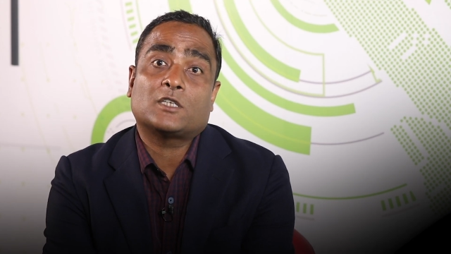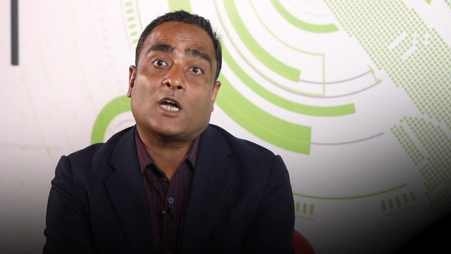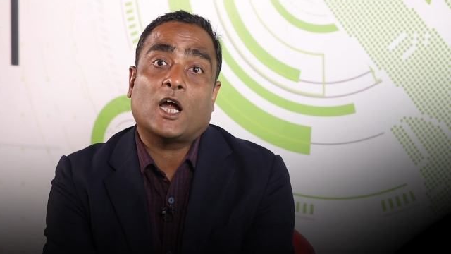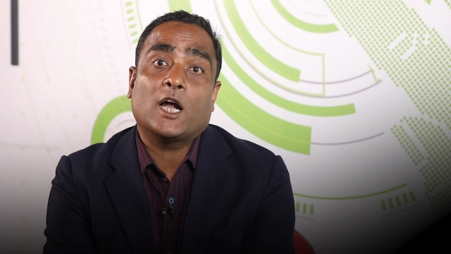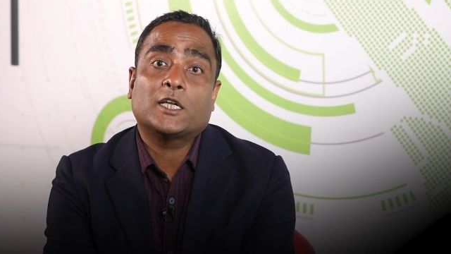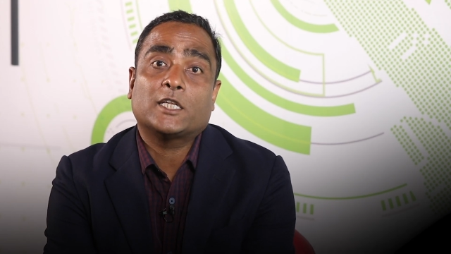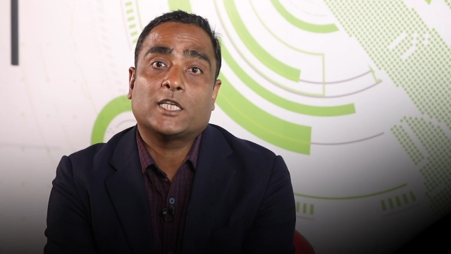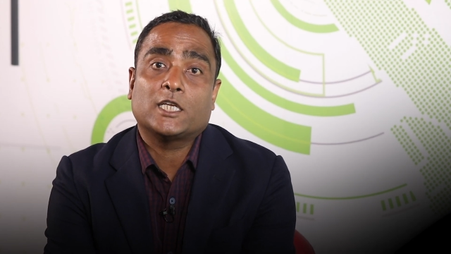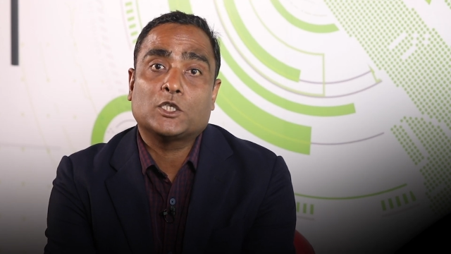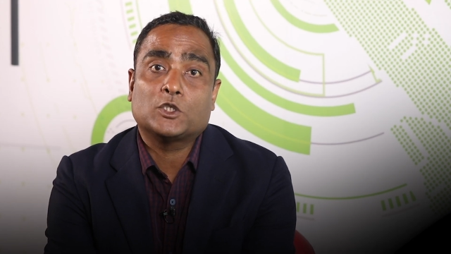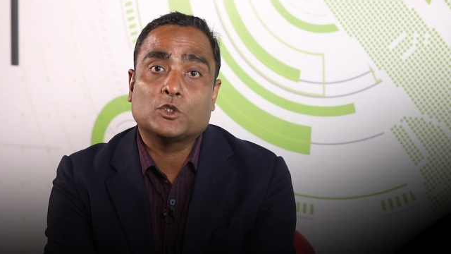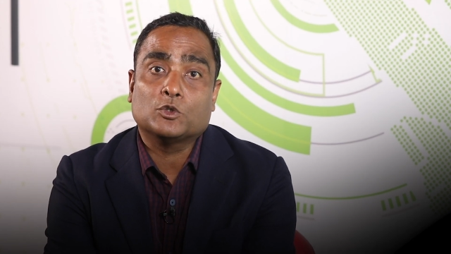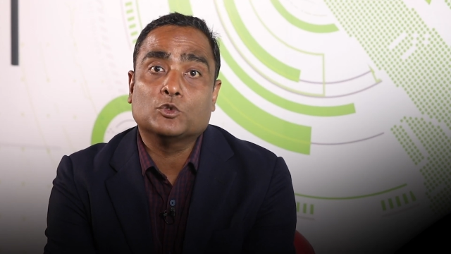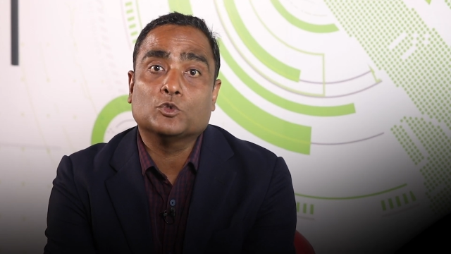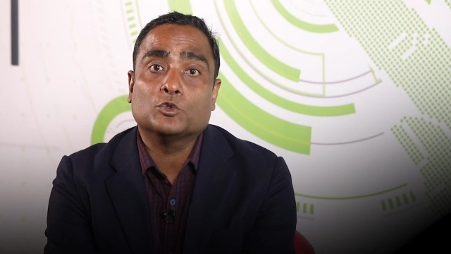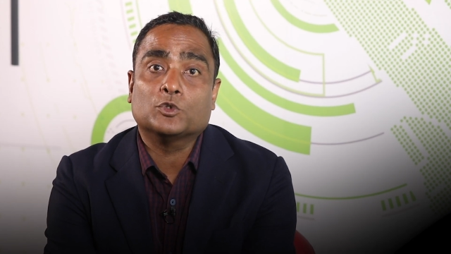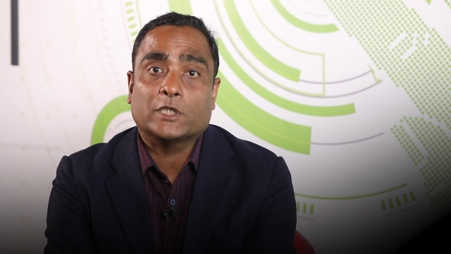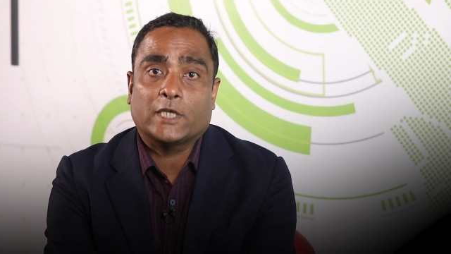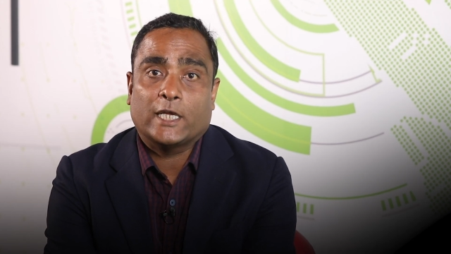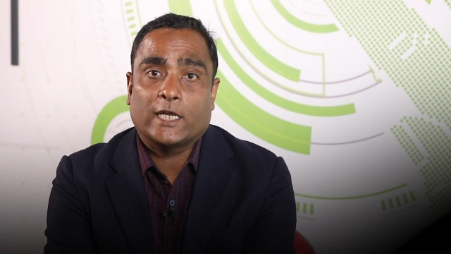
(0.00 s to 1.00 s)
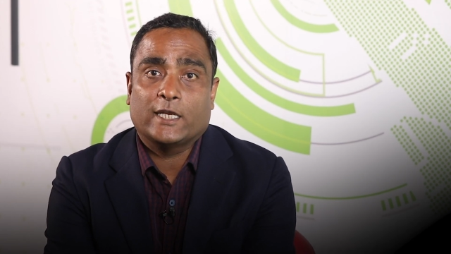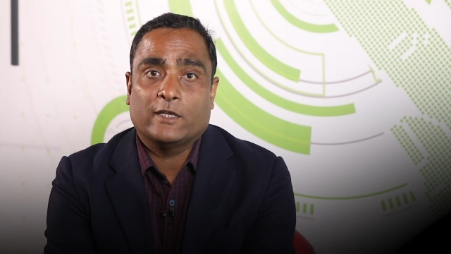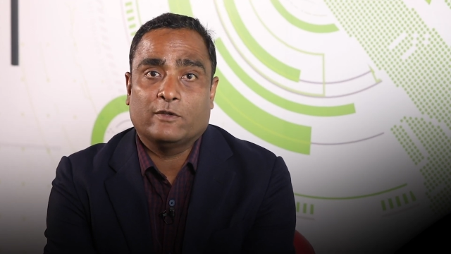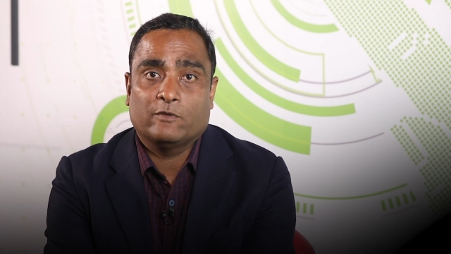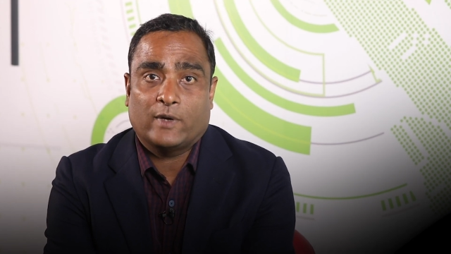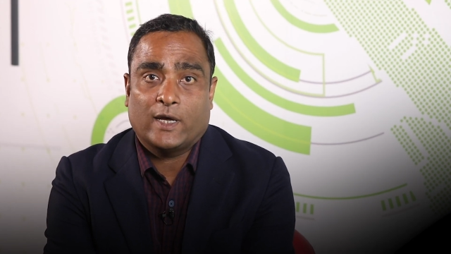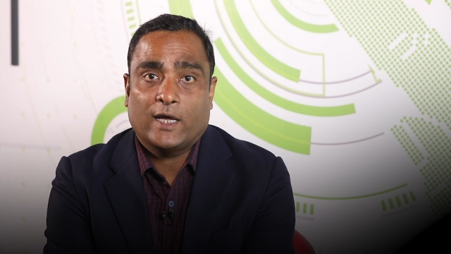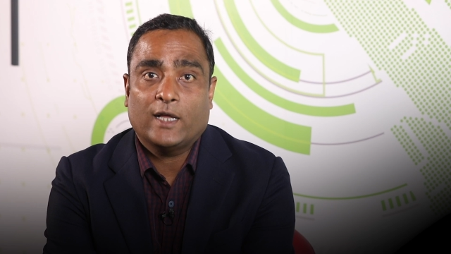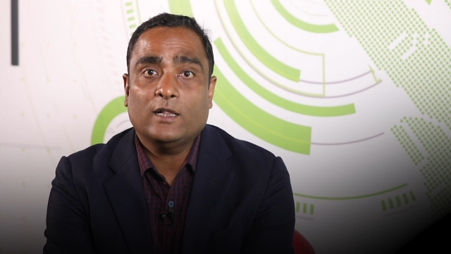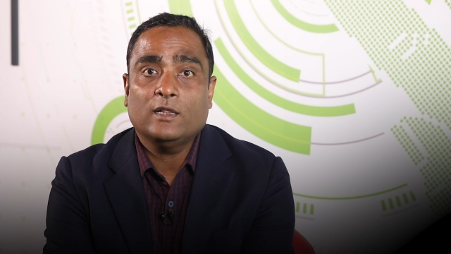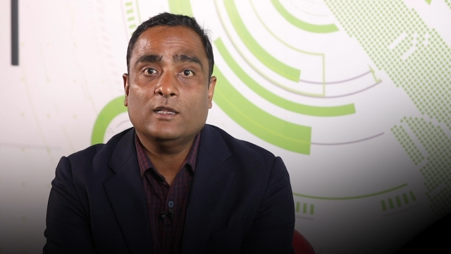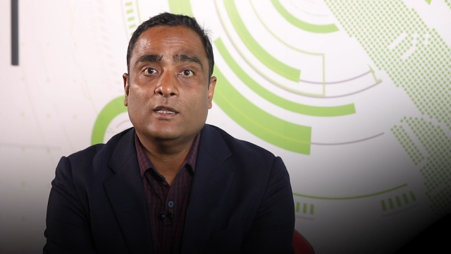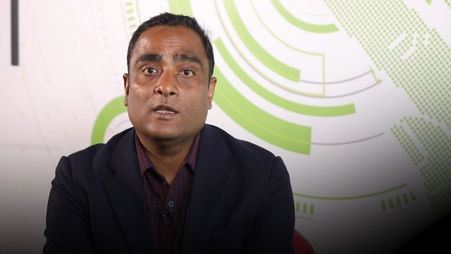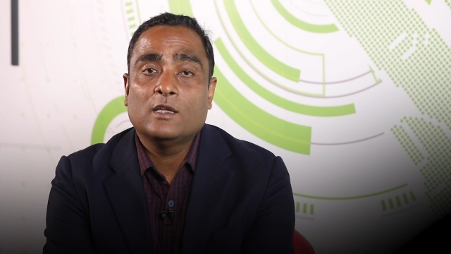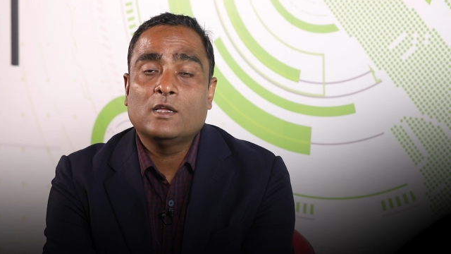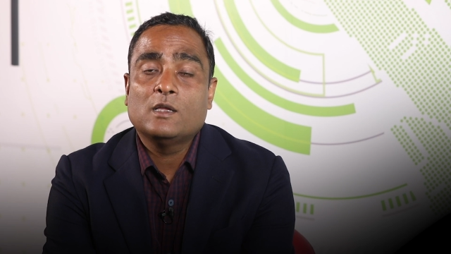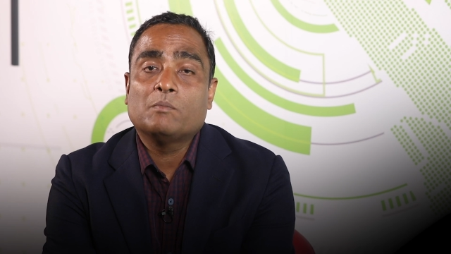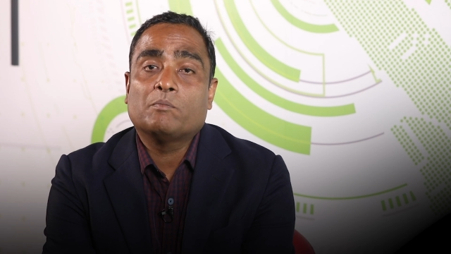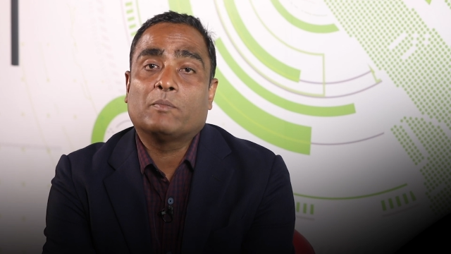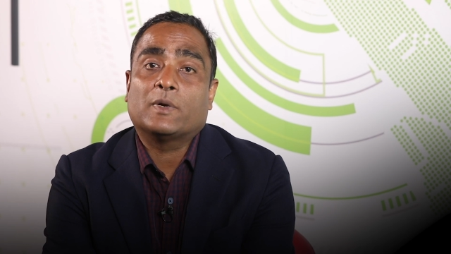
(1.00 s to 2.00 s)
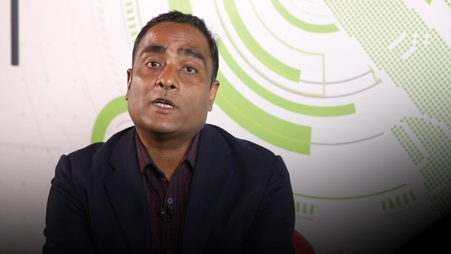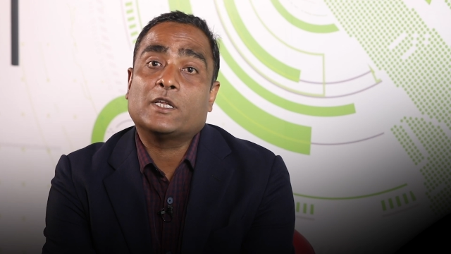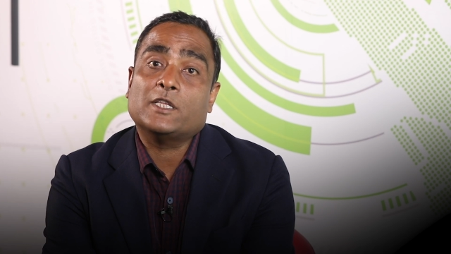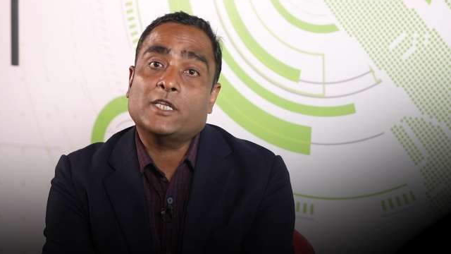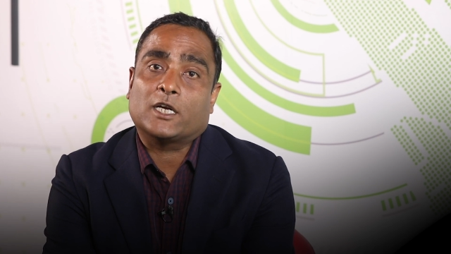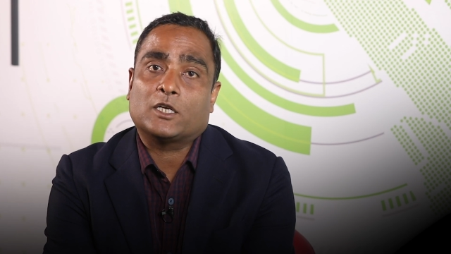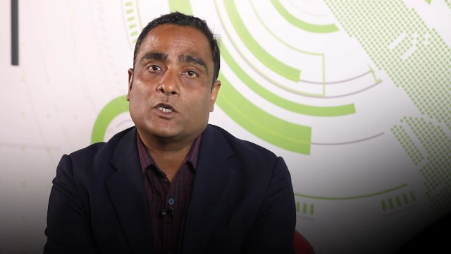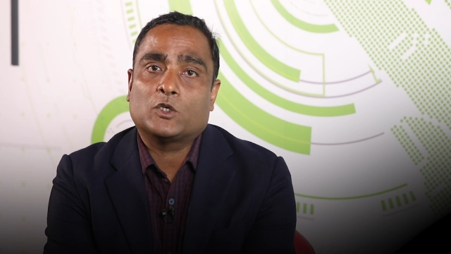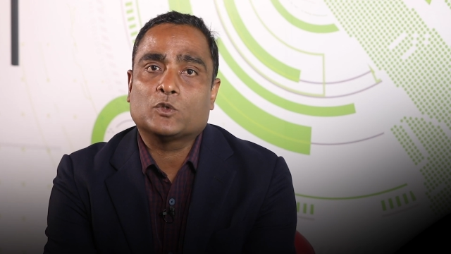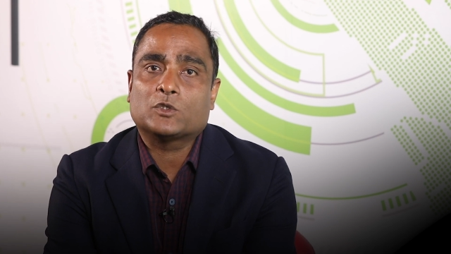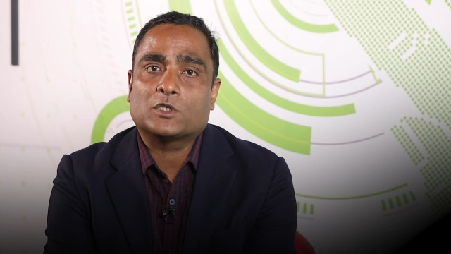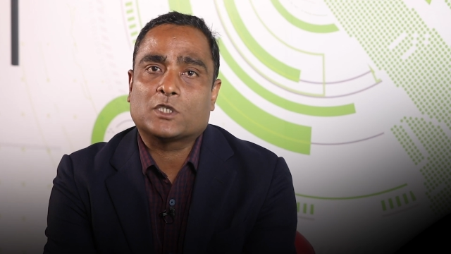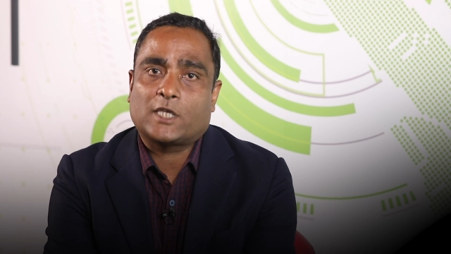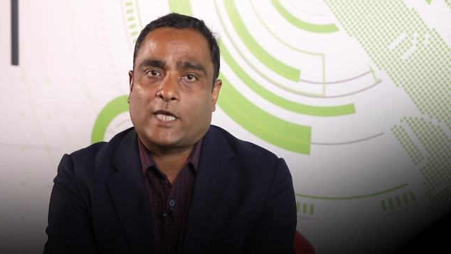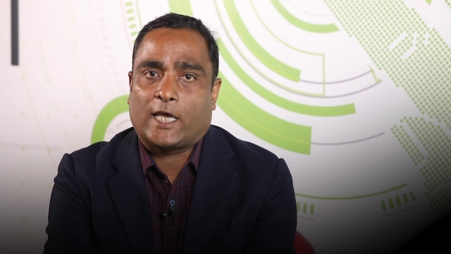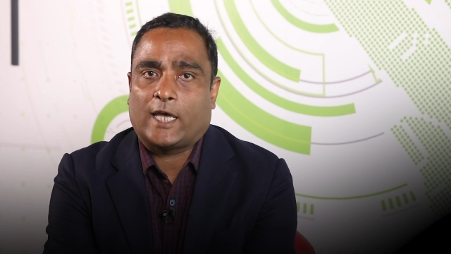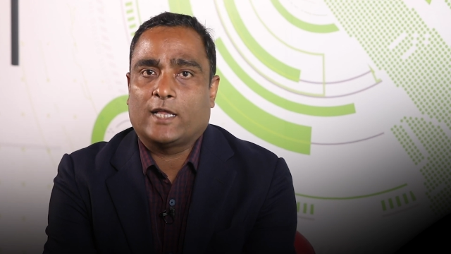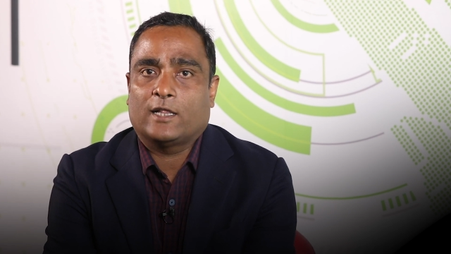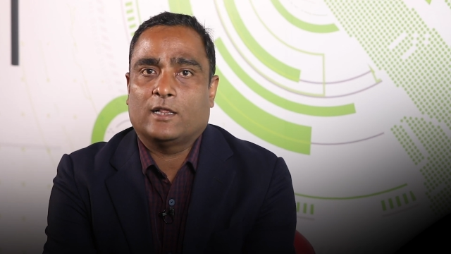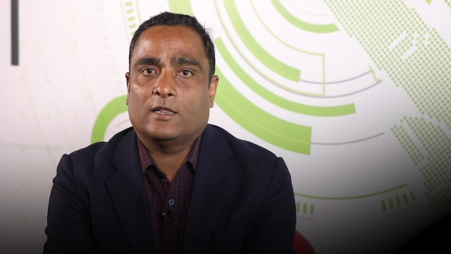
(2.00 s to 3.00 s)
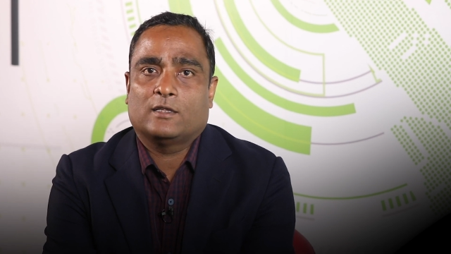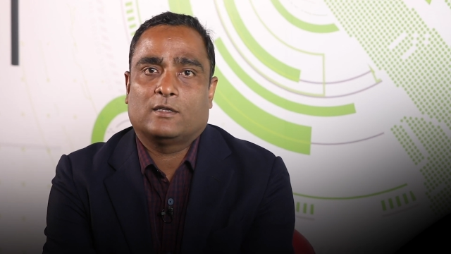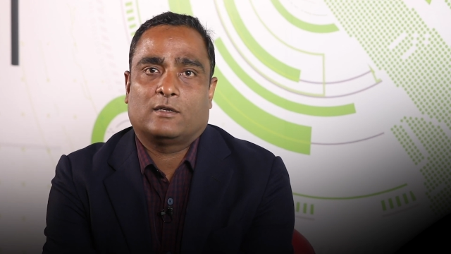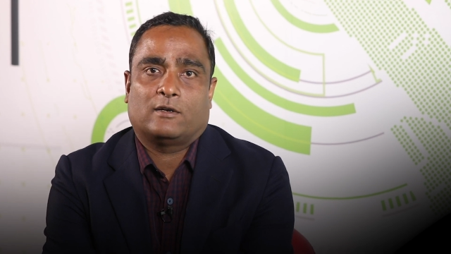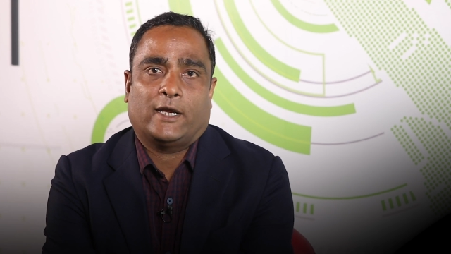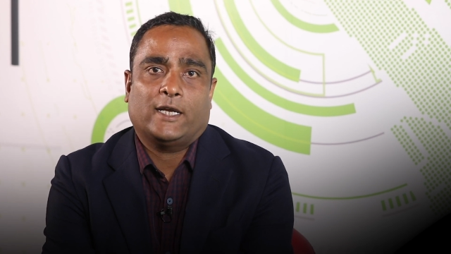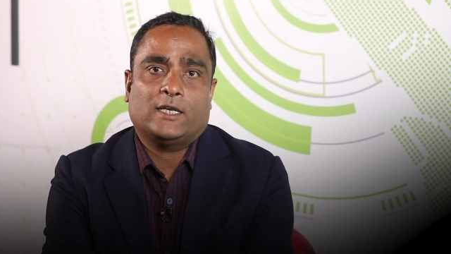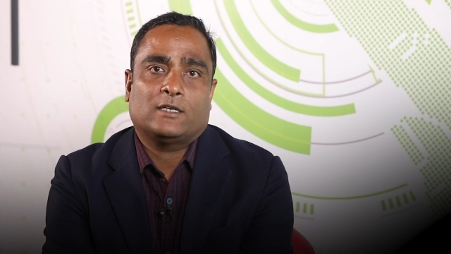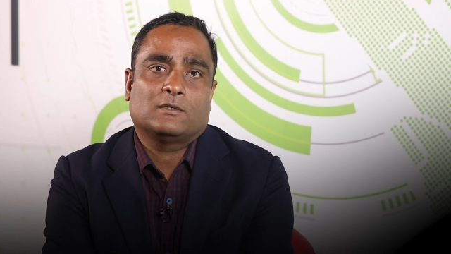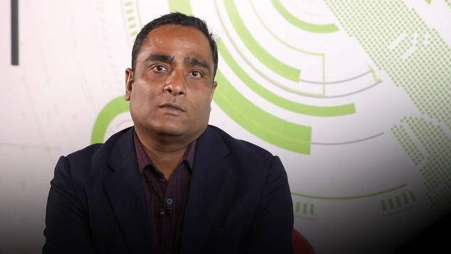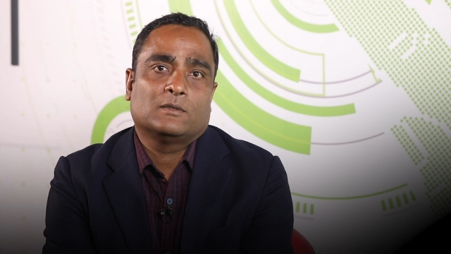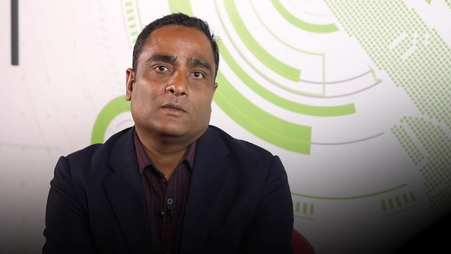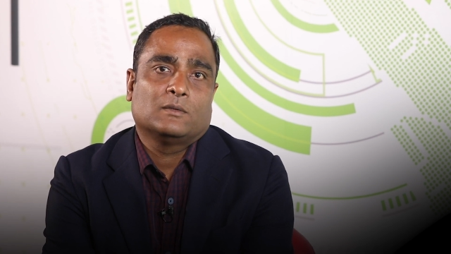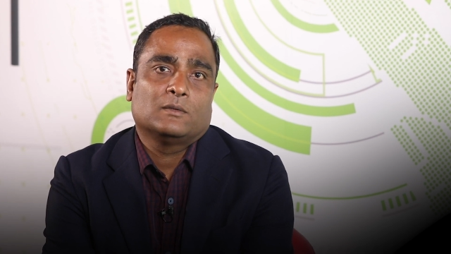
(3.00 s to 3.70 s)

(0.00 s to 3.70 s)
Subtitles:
starting to do really well, but yet to scale, right?